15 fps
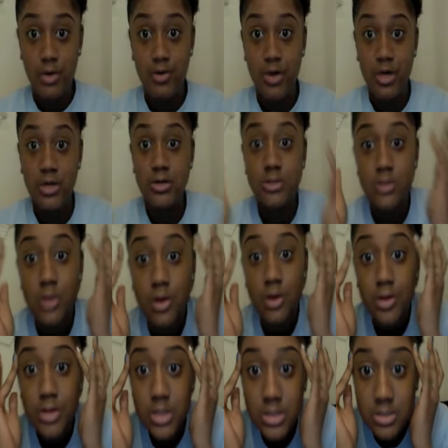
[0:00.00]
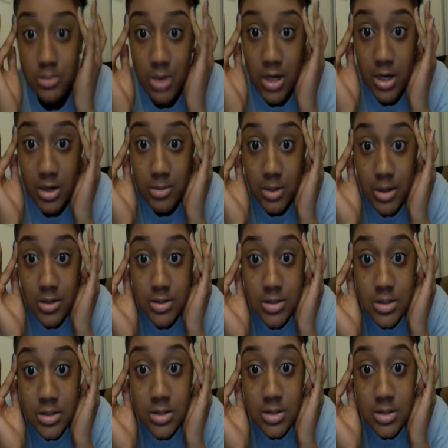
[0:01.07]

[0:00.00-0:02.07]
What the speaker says: Okay, so these are my eyebrows